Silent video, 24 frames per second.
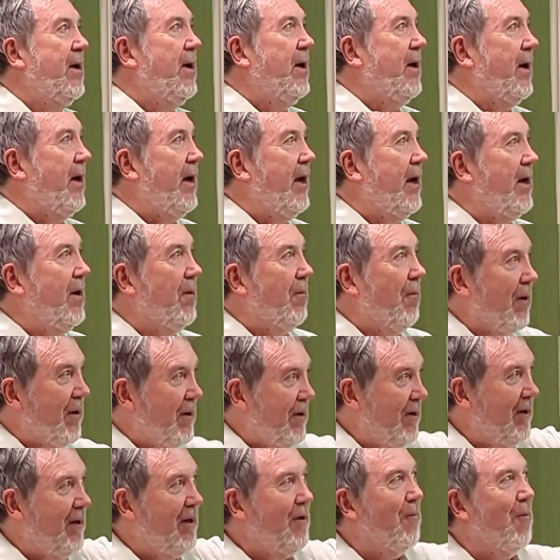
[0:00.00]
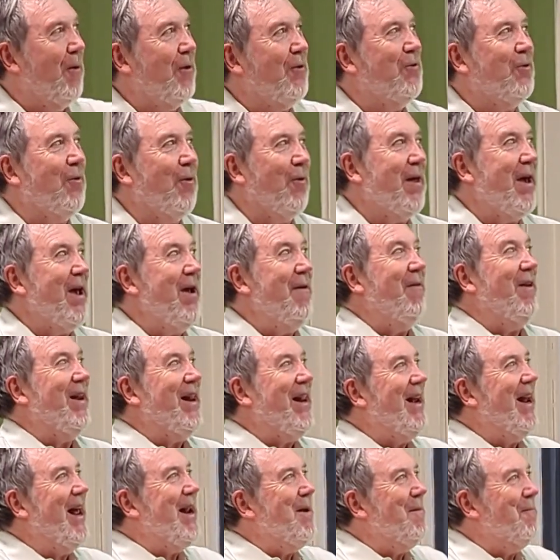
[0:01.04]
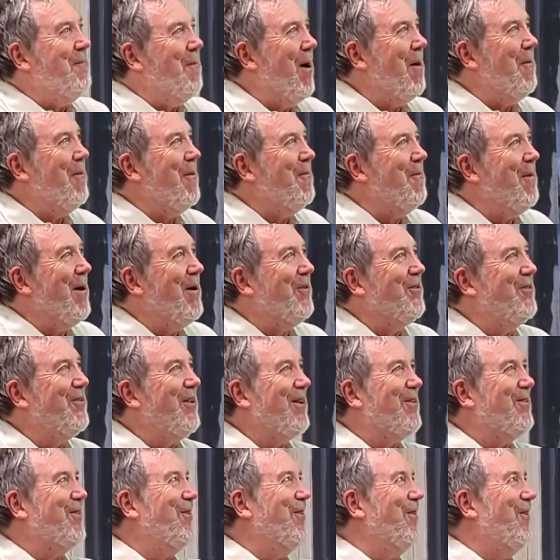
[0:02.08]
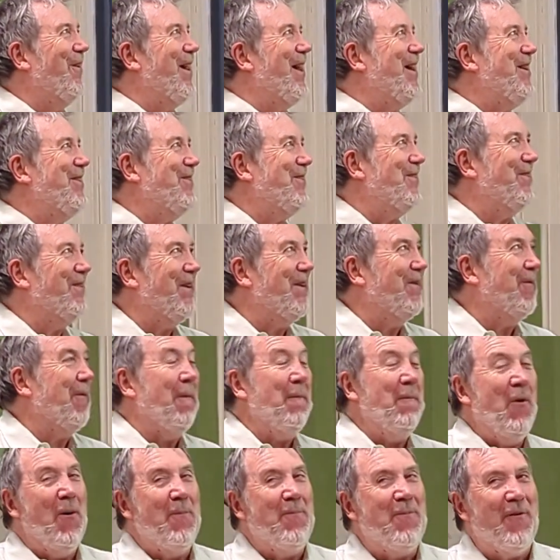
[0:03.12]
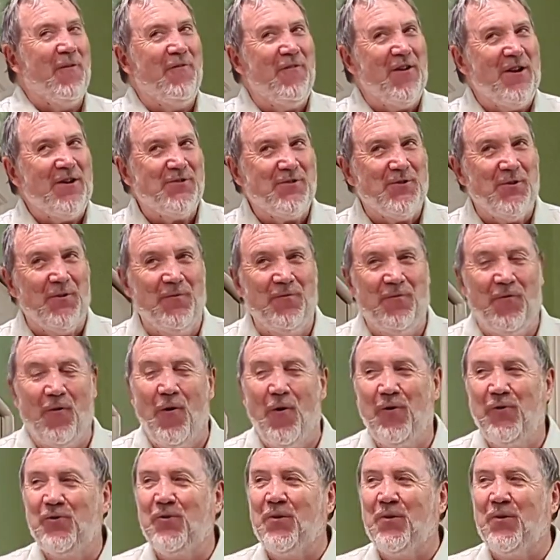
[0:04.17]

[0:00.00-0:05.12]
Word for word: into what he once called a heavily laden mob of both sexes and all ages into a more professional force,